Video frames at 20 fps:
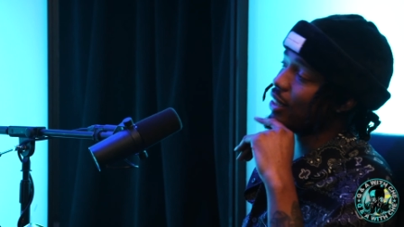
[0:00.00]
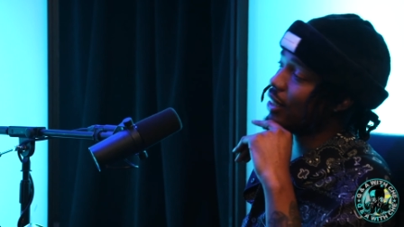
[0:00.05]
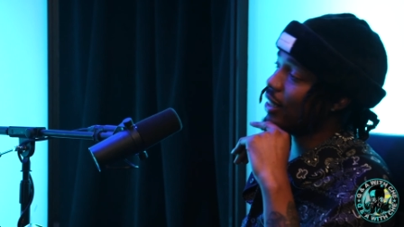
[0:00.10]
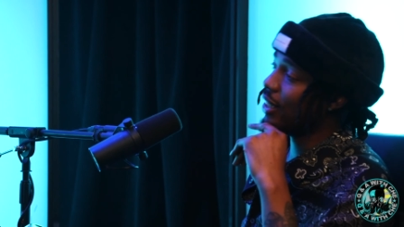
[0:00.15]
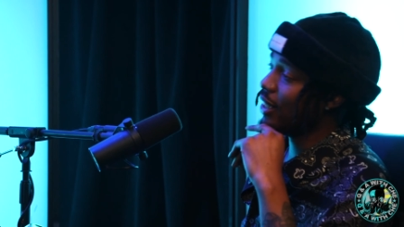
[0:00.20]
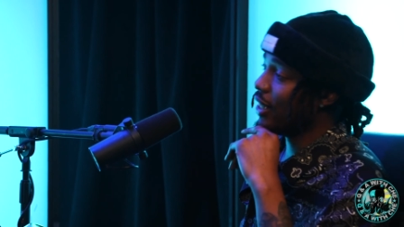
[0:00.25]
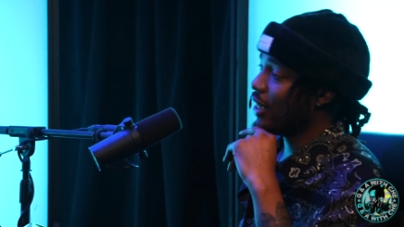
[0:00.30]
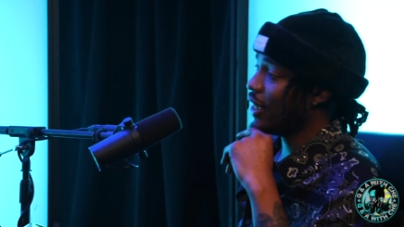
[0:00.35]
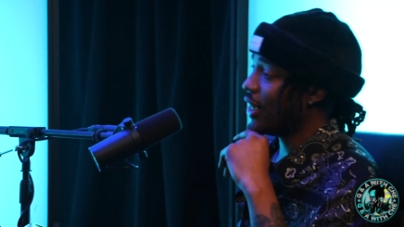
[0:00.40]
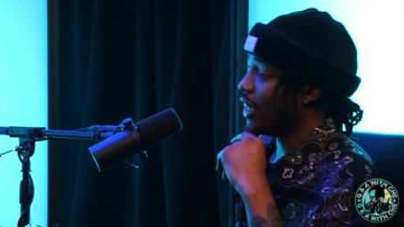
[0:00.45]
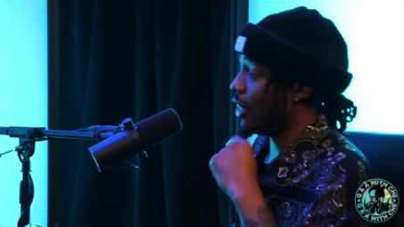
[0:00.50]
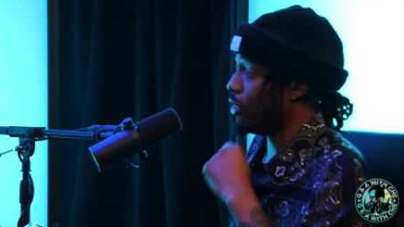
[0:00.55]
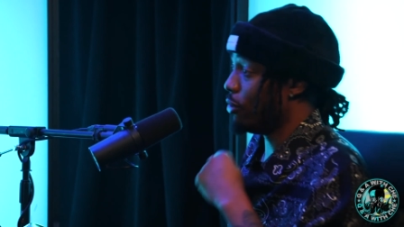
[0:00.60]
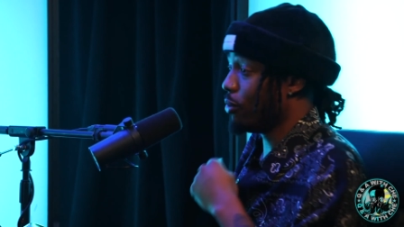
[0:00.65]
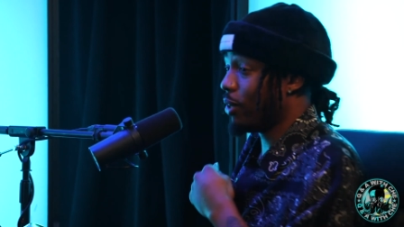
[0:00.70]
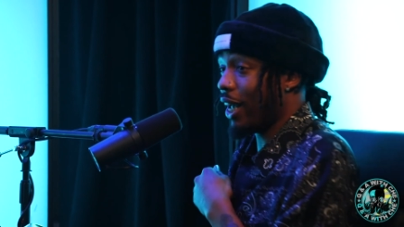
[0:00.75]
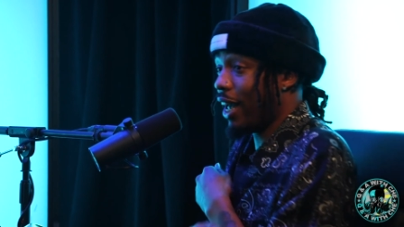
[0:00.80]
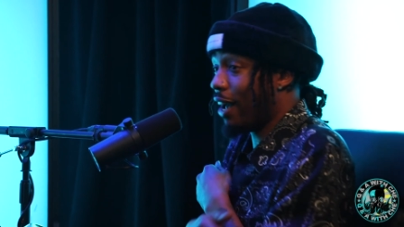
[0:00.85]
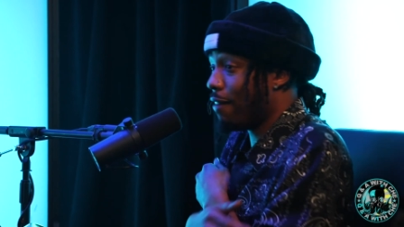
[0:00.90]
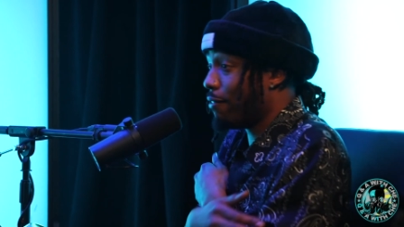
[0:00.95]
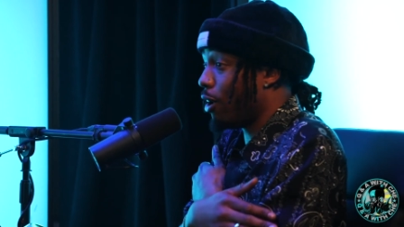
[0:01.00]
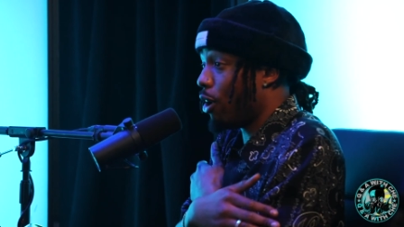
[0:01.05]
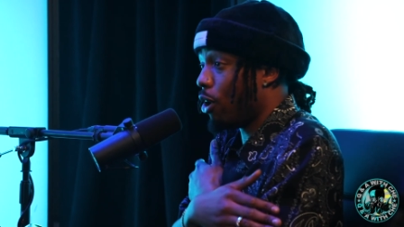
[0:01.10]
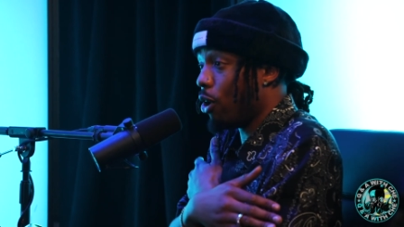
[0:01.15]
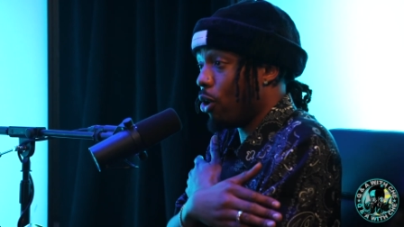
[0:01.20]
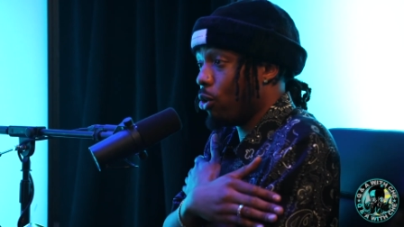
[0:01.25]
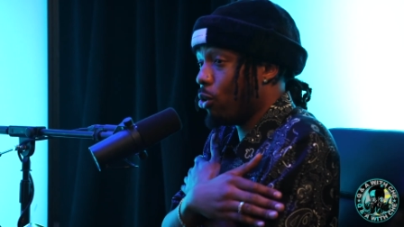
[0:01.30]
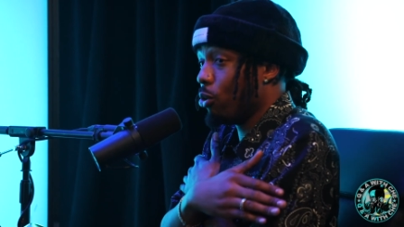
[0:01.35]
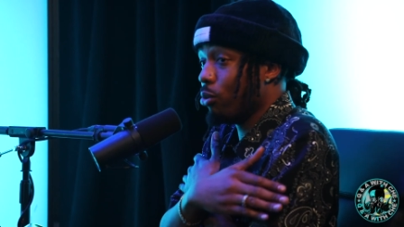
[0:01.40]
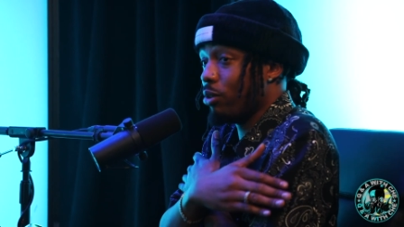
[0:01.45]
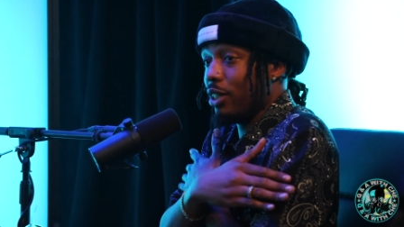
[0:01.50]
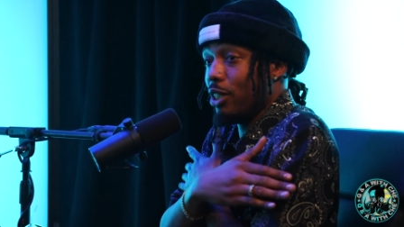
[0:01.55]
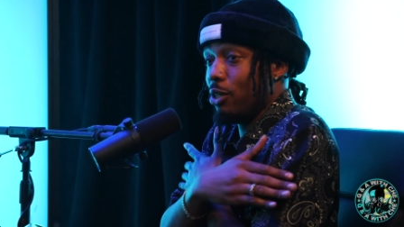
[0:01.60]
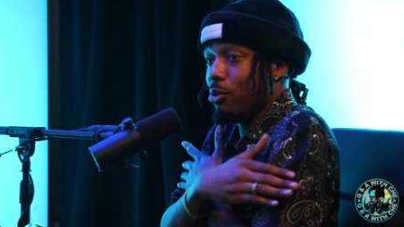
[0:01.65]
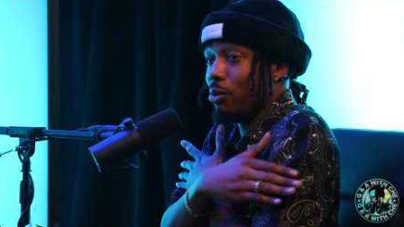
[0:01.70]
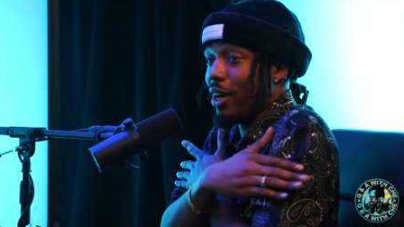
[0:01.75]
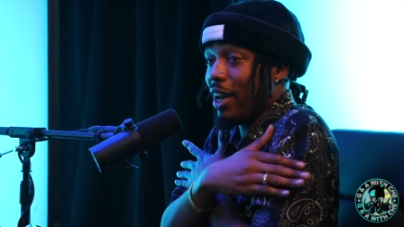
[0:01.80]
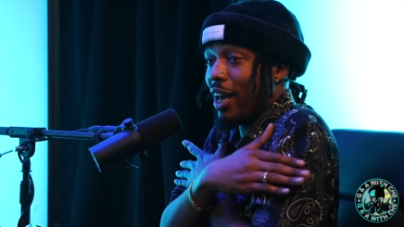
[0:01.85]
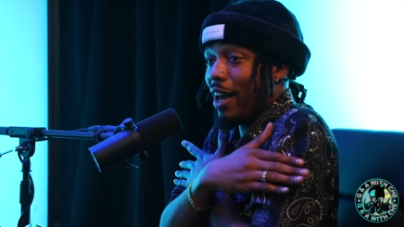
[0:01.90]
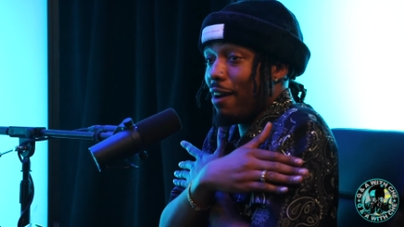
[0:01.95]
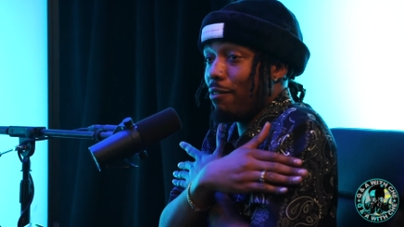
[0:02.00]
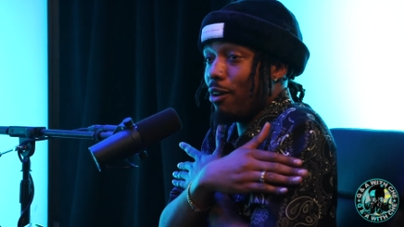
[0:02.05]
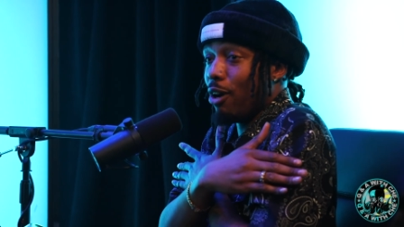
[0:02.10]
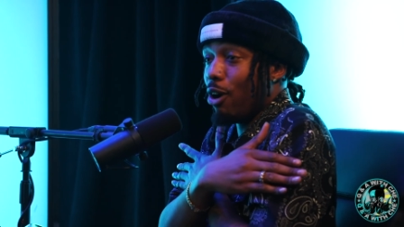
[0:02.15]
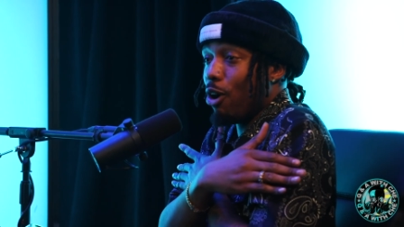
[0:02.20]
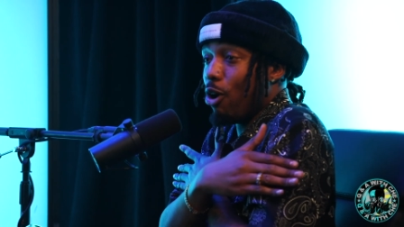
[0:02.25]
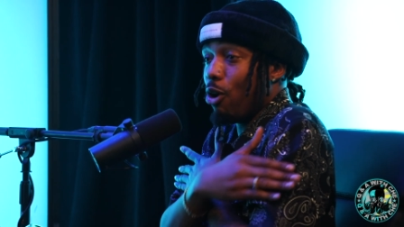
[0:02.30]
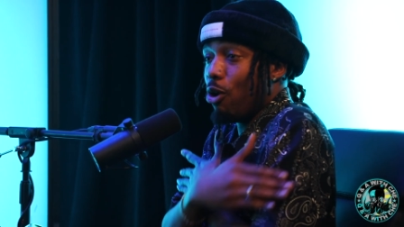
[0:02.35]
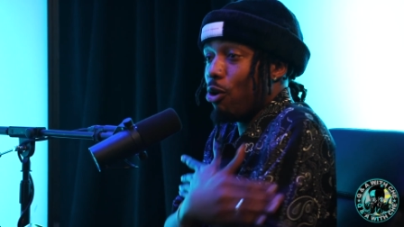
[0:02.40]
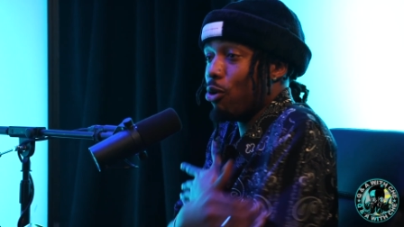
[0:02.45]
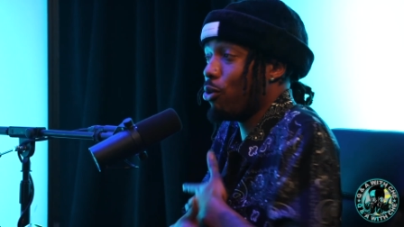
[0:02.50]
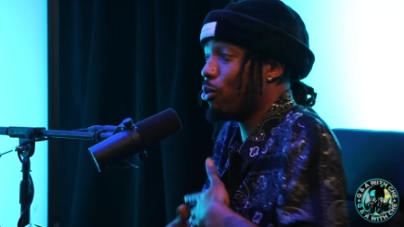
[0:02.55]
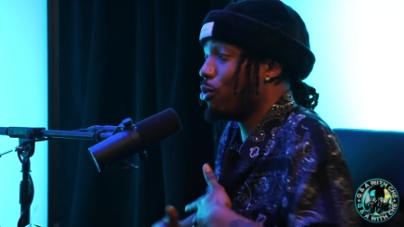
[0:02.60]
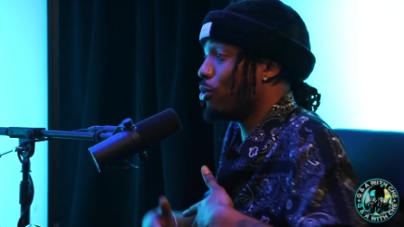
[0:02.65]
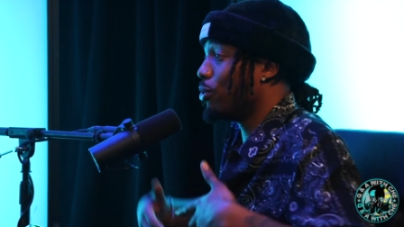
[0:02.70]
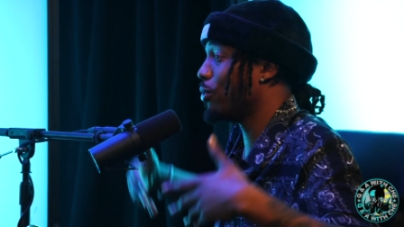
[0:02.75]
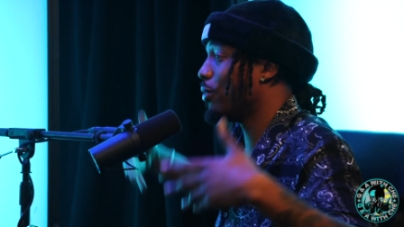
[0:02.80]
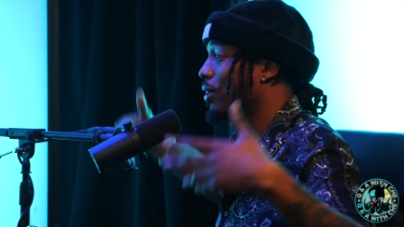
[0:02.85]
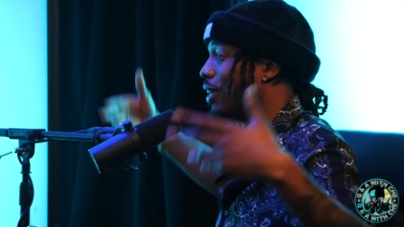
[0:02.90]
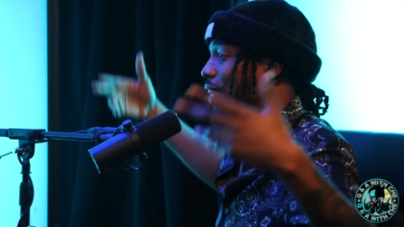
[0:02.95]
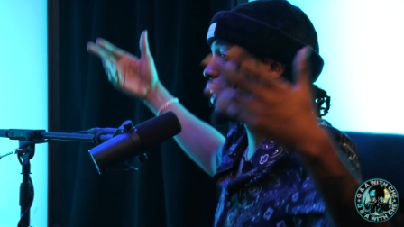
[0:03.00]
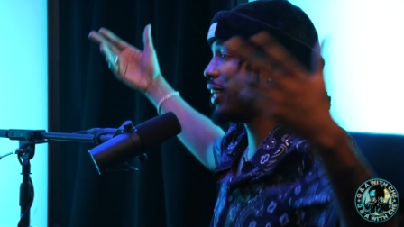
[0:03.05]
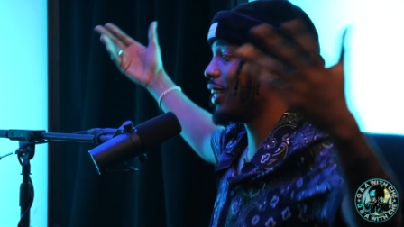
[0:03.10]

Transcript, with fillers: Get your know. You on. can have a whole. You can have a whole